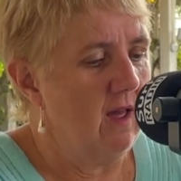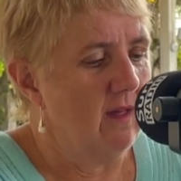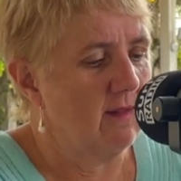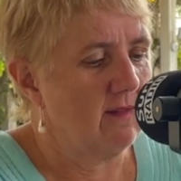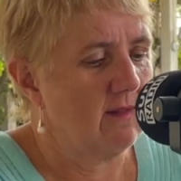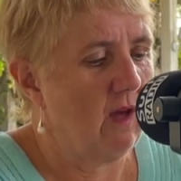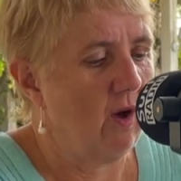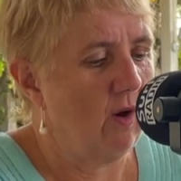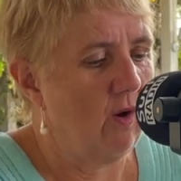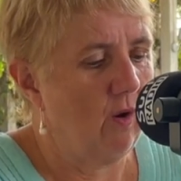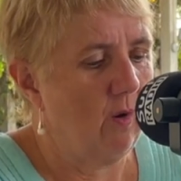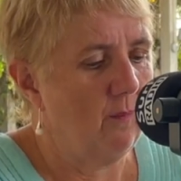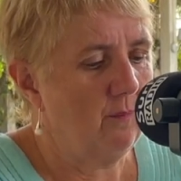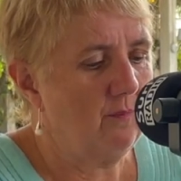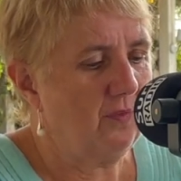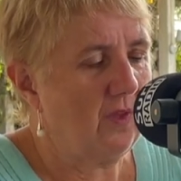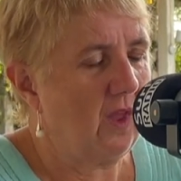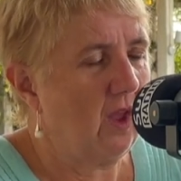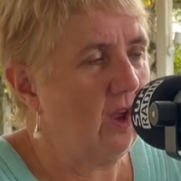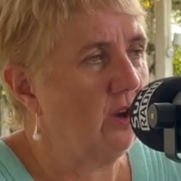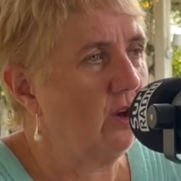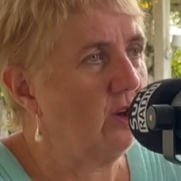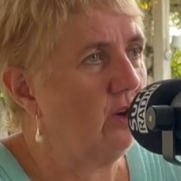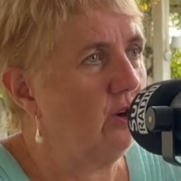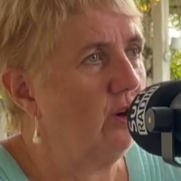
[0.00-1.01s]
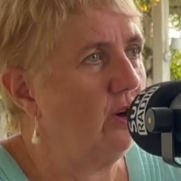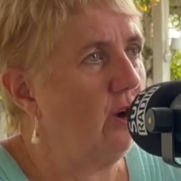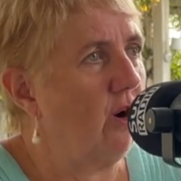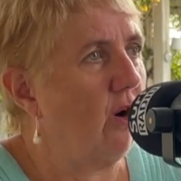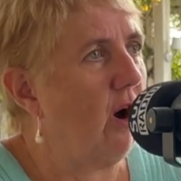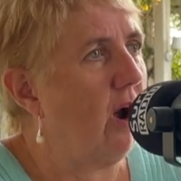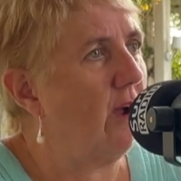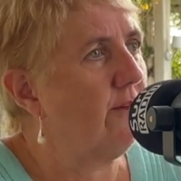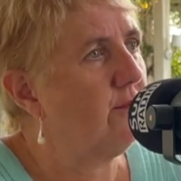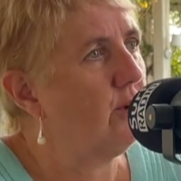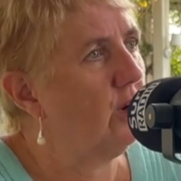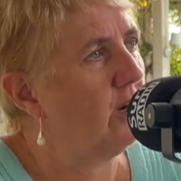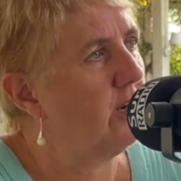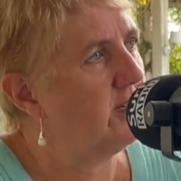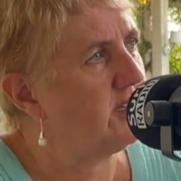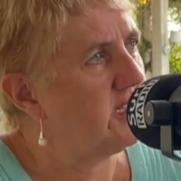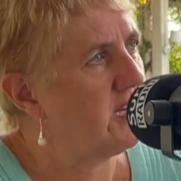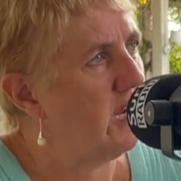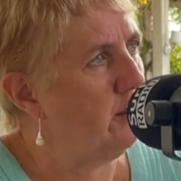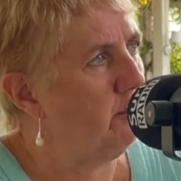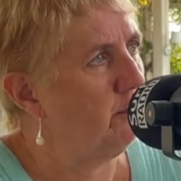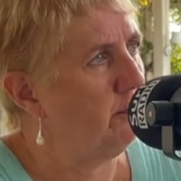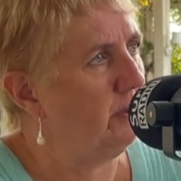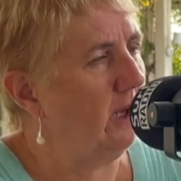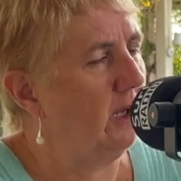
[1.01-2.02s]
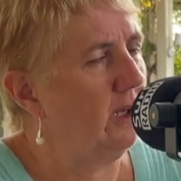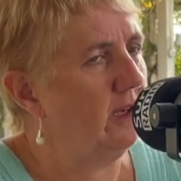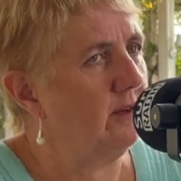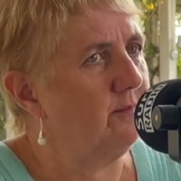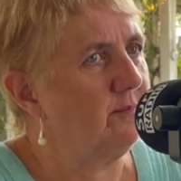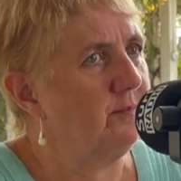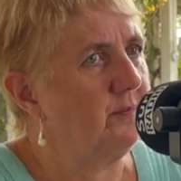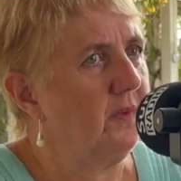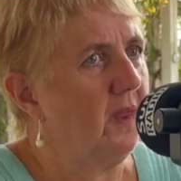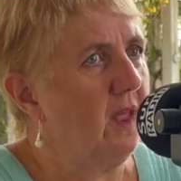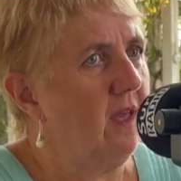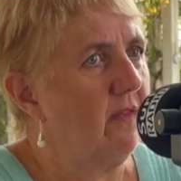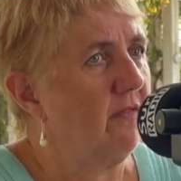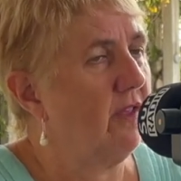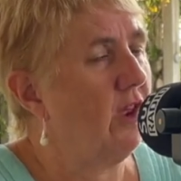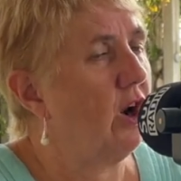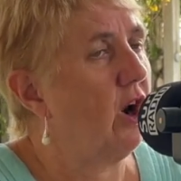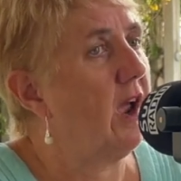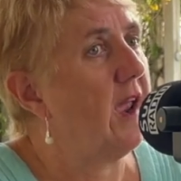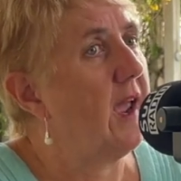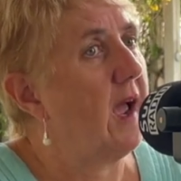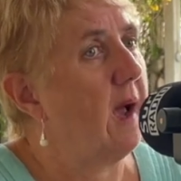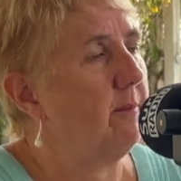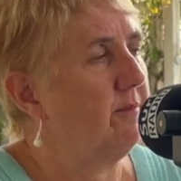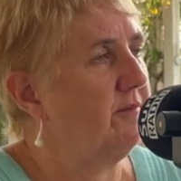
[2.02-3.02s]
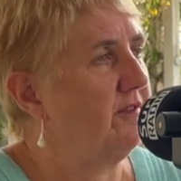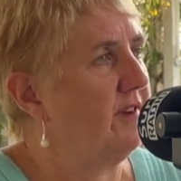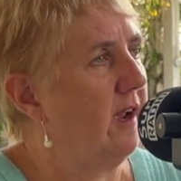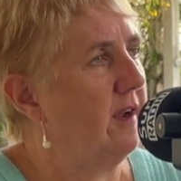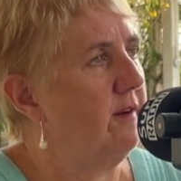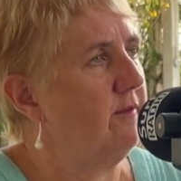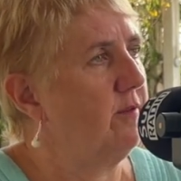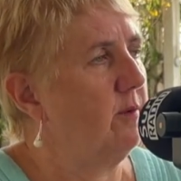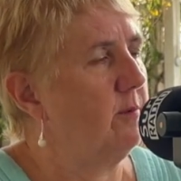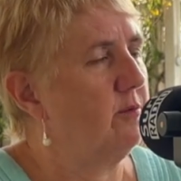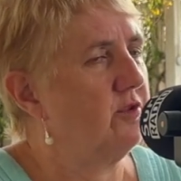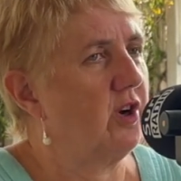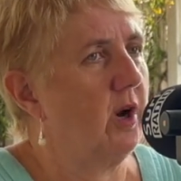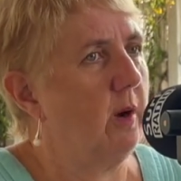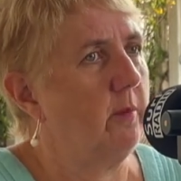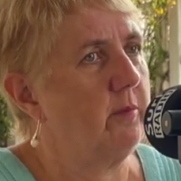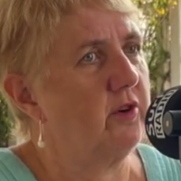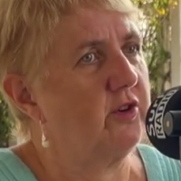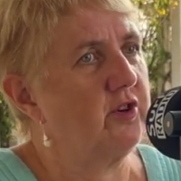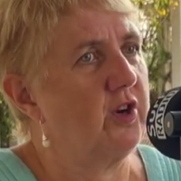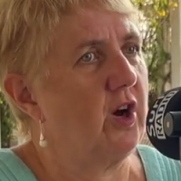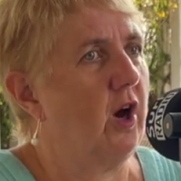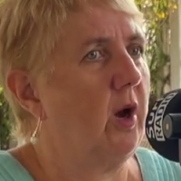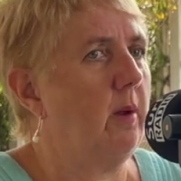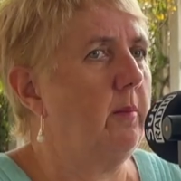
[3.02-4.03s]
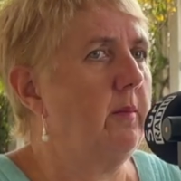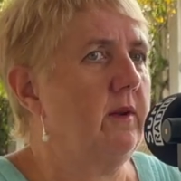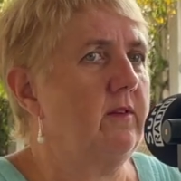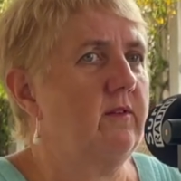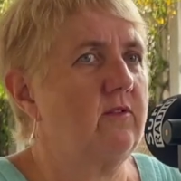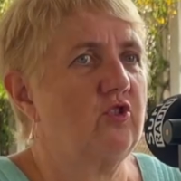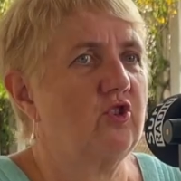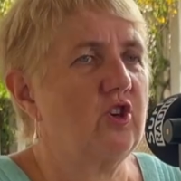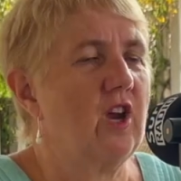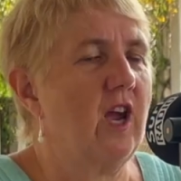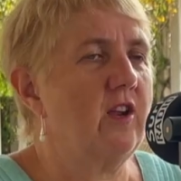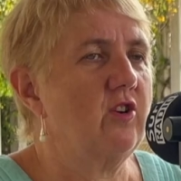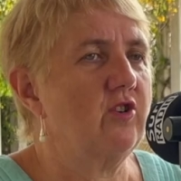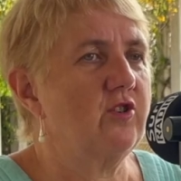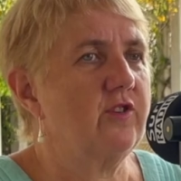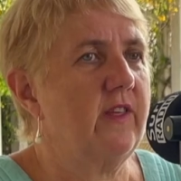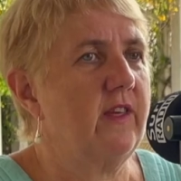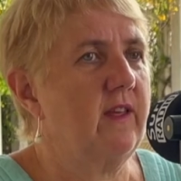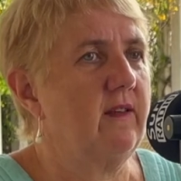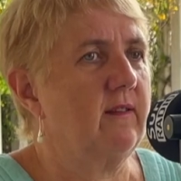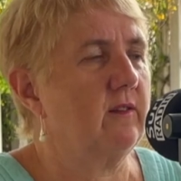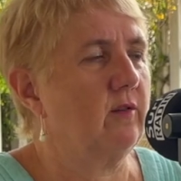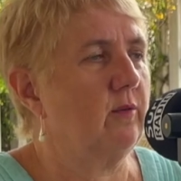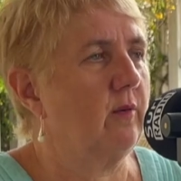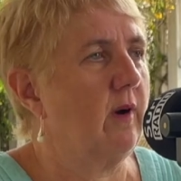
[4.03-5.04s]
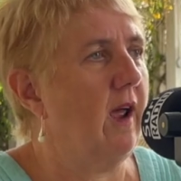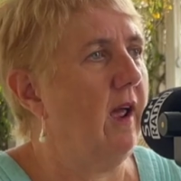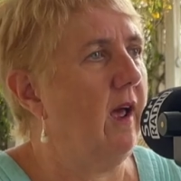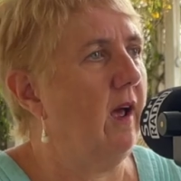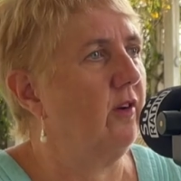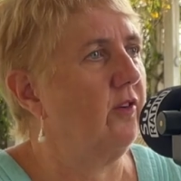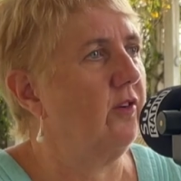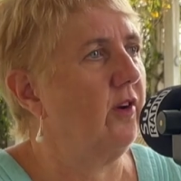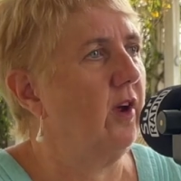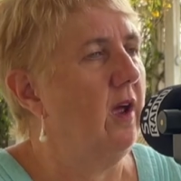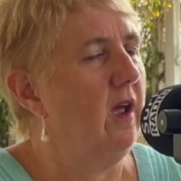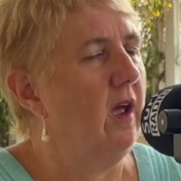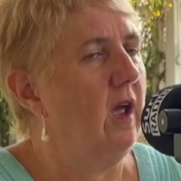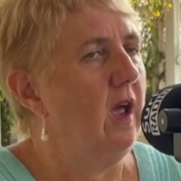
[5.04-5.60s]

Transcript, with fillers: So, you know, I've got a template that I update from time to time and change things around.